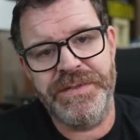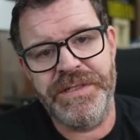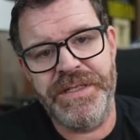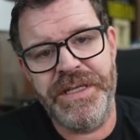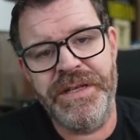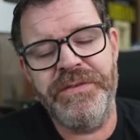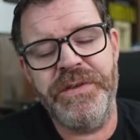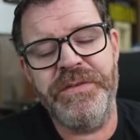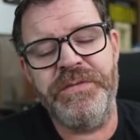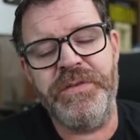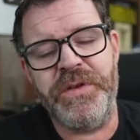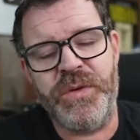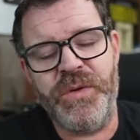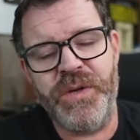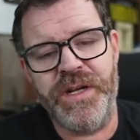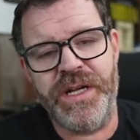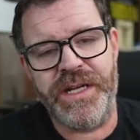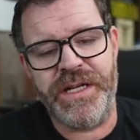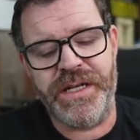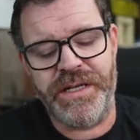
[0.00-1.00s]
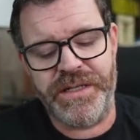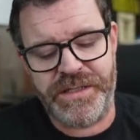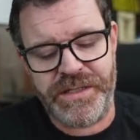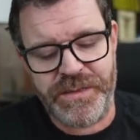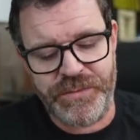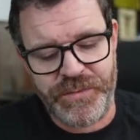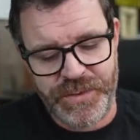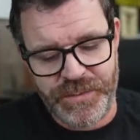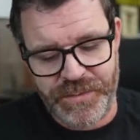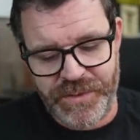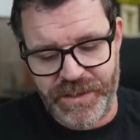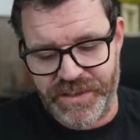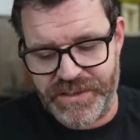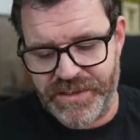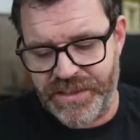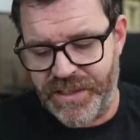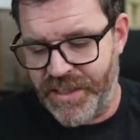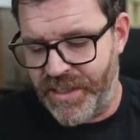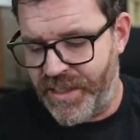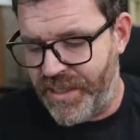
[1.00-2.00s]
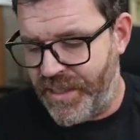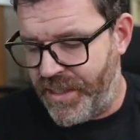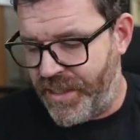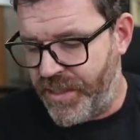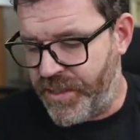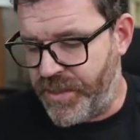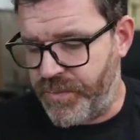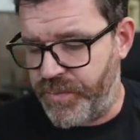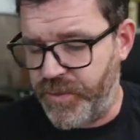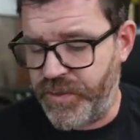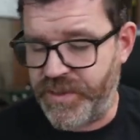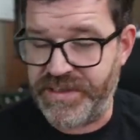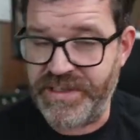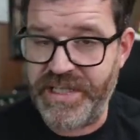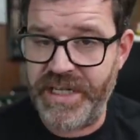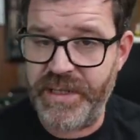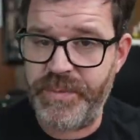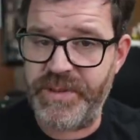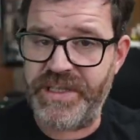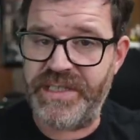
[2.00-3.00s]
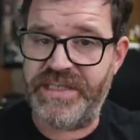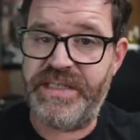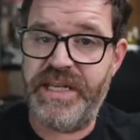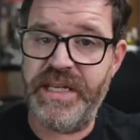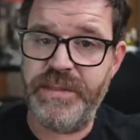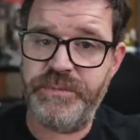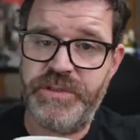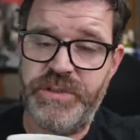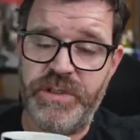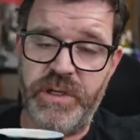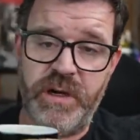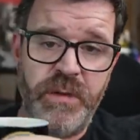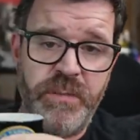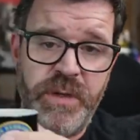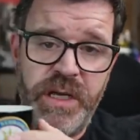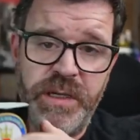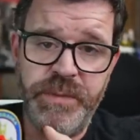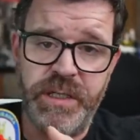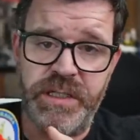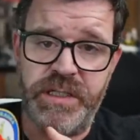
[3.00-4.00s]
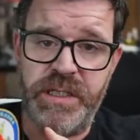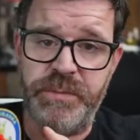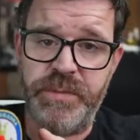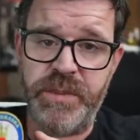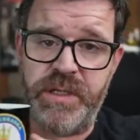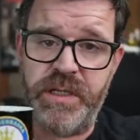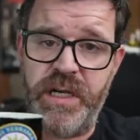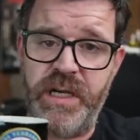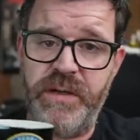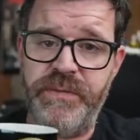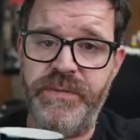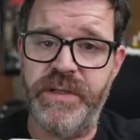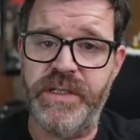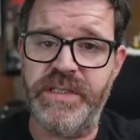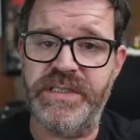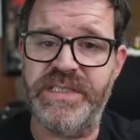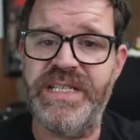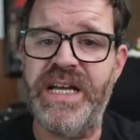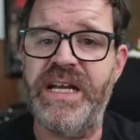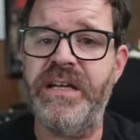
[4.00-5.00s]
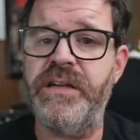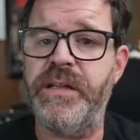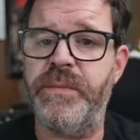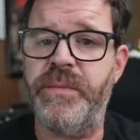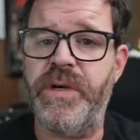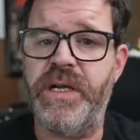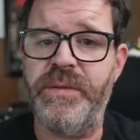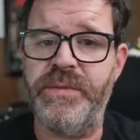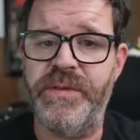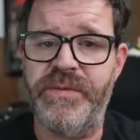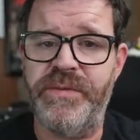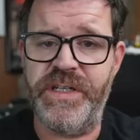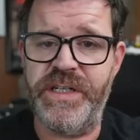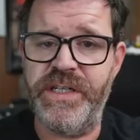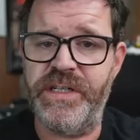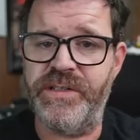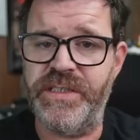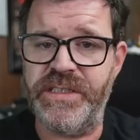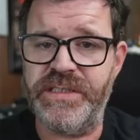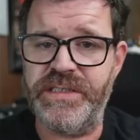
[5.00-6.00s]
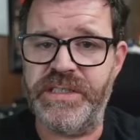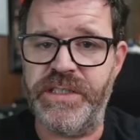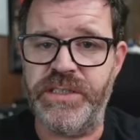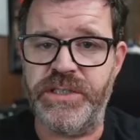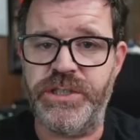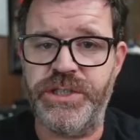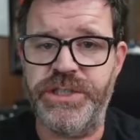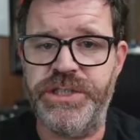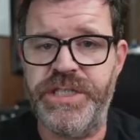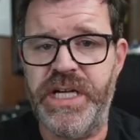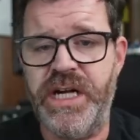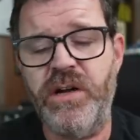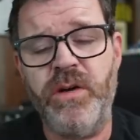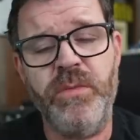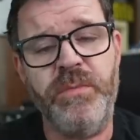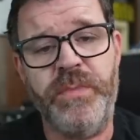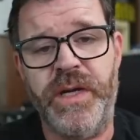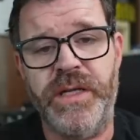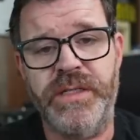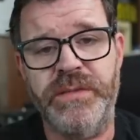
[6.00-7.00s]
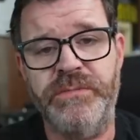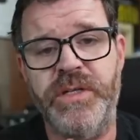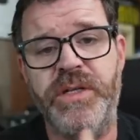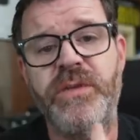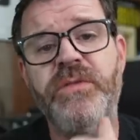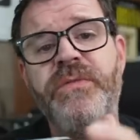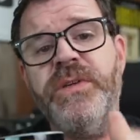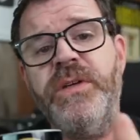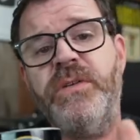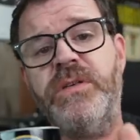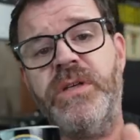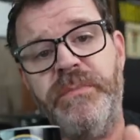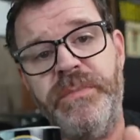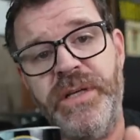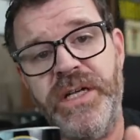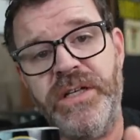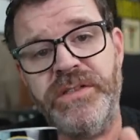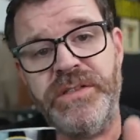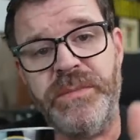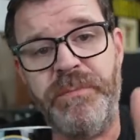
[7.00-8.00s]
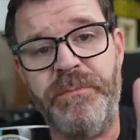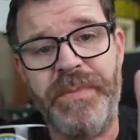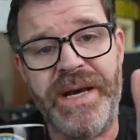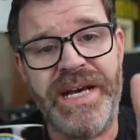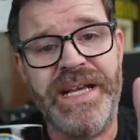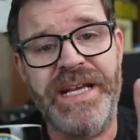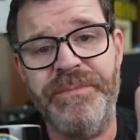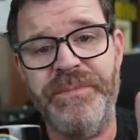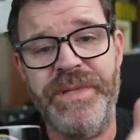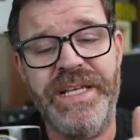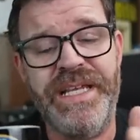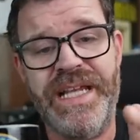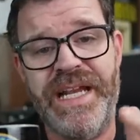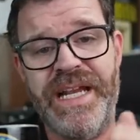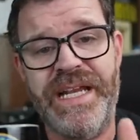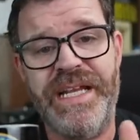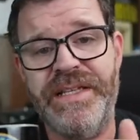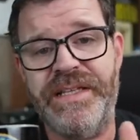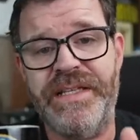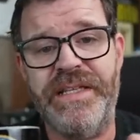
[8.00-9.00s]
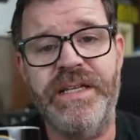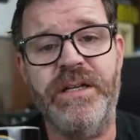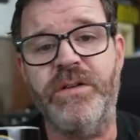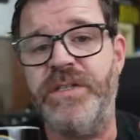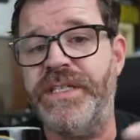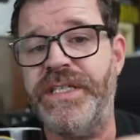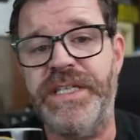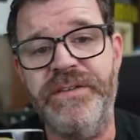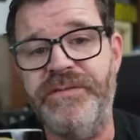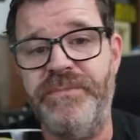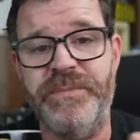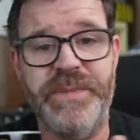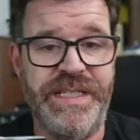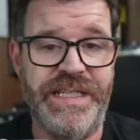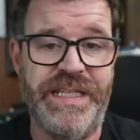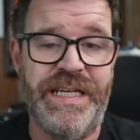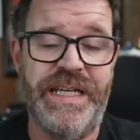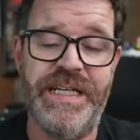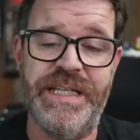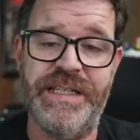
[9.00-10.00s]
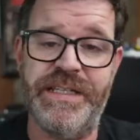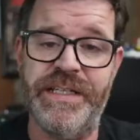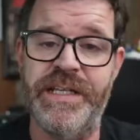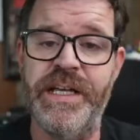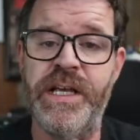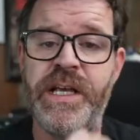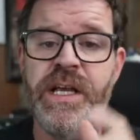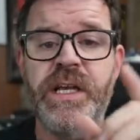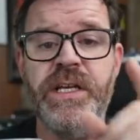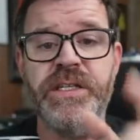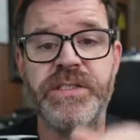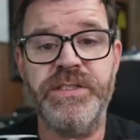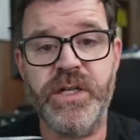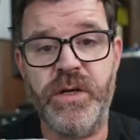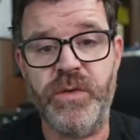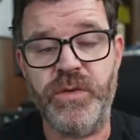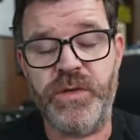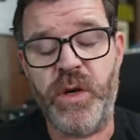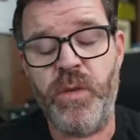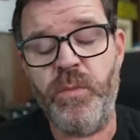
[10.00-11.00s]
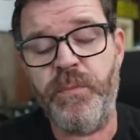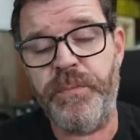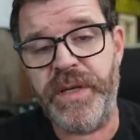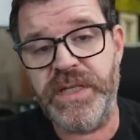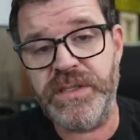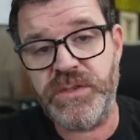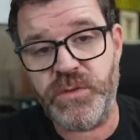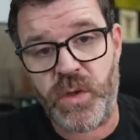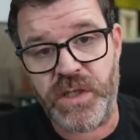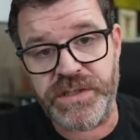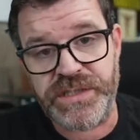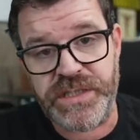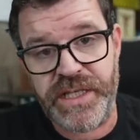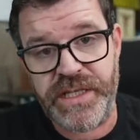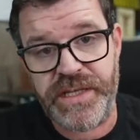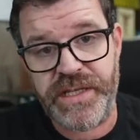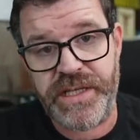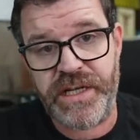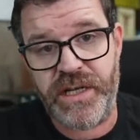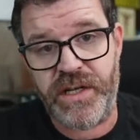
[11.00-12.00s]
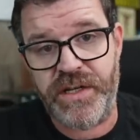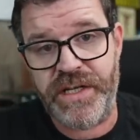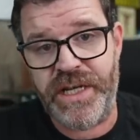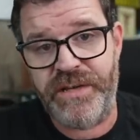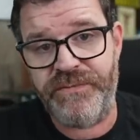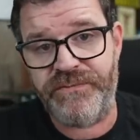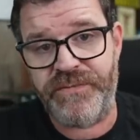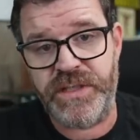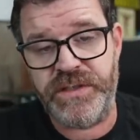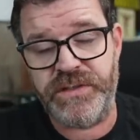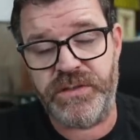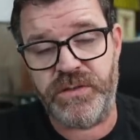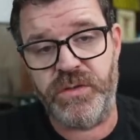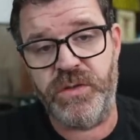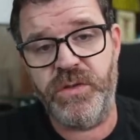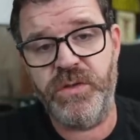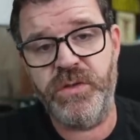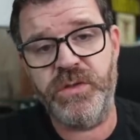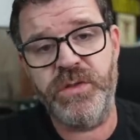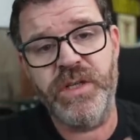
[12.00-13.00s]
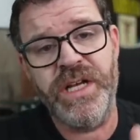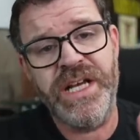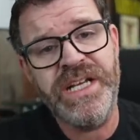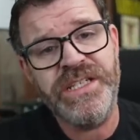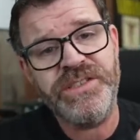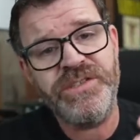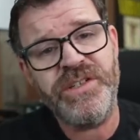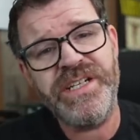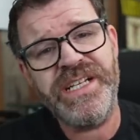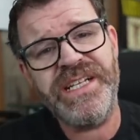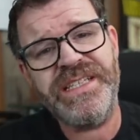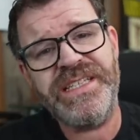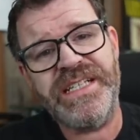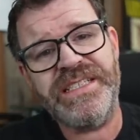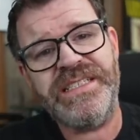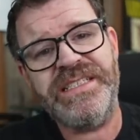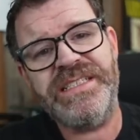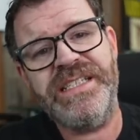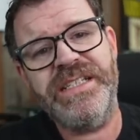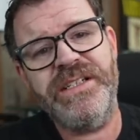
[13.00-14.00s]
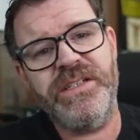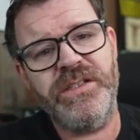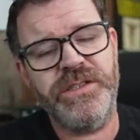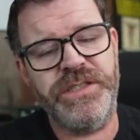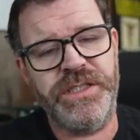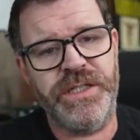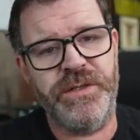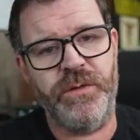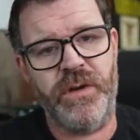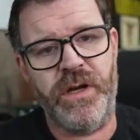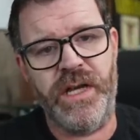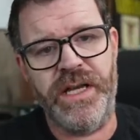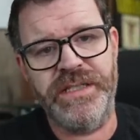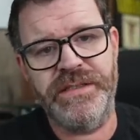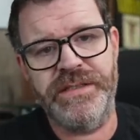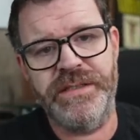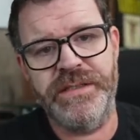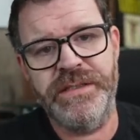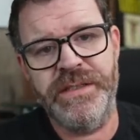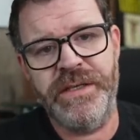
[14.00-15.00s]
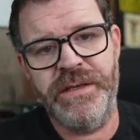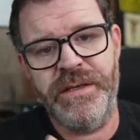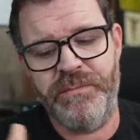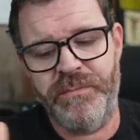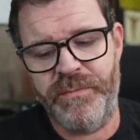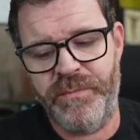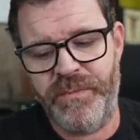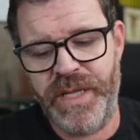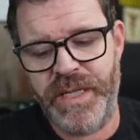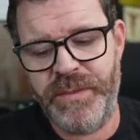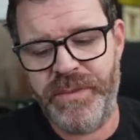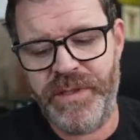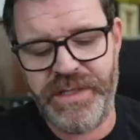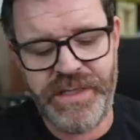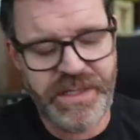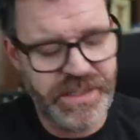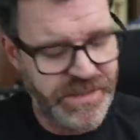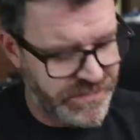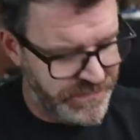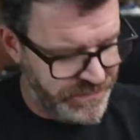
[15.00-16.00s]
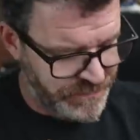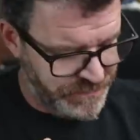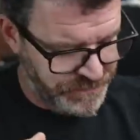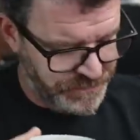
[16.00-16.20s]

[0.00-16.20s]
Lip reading: Even if you quit, I get a couple of bucks. You can put a tip in the tip jar, buy me a cup of coffee. It's down at the bottom video next to the share button, but don't feel compelled to buy me anything or give me anything. So don't binge watch anything on Netflix or Hulu. Try to get that synergy right. Maybe get